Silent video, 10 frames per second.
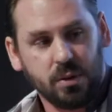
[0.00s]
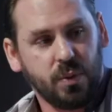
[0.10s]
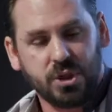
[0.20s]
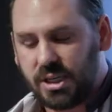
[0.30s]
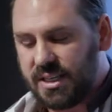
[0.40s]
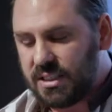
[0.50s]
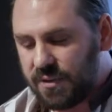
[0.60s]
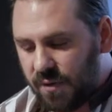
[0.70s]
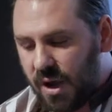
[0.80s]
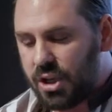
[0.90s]
which
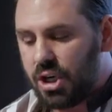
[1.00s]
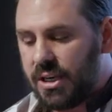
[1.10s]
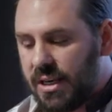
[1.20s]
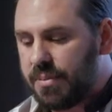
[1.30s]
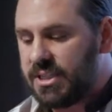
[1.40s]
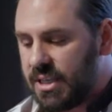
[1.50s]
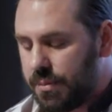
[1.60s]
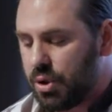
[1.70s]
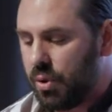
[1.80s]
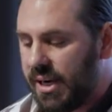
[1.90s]
identify the unique
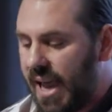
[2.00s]
perceptual and